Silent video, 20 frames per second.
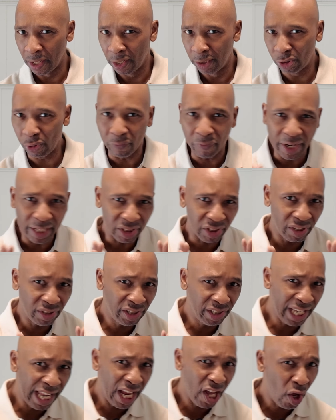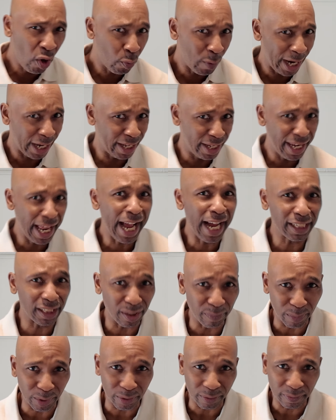So they're still
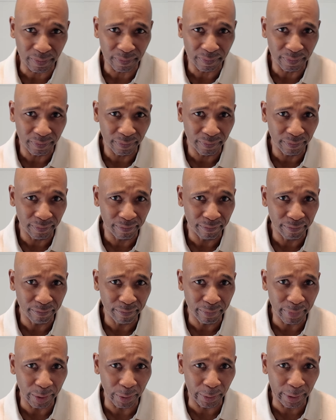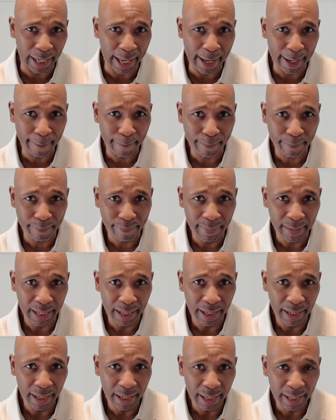recognizable. Okay?
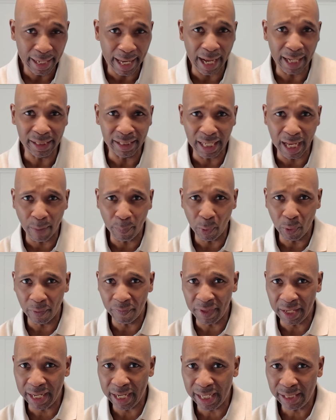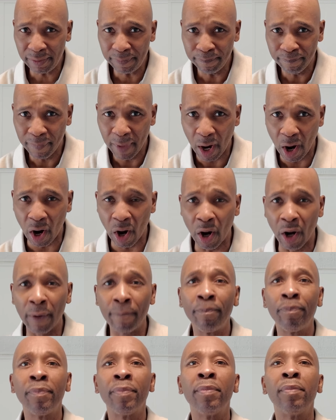Now, example of these
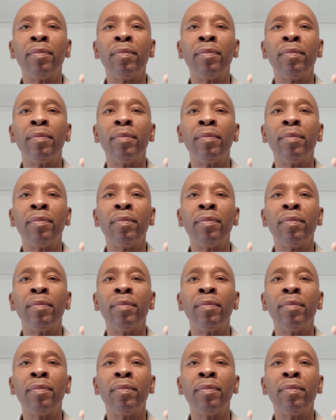are